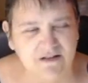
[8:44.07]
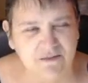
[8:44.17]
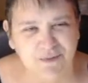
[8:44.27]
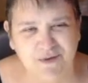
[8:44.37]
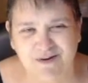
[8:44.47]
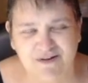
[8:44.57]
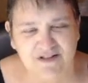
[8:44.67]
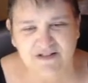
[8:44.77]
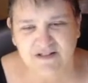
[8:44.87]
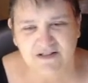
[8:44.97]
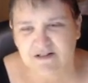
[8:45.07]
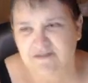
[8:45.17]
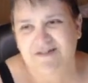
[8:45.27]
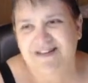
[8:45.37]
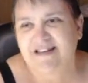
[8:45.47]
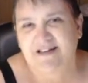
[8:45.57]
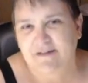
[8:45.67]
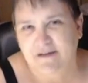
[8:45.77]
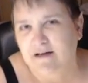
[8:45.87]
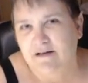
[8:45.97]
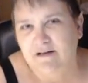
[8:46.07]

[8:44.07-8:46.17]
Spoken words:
regardless of anything.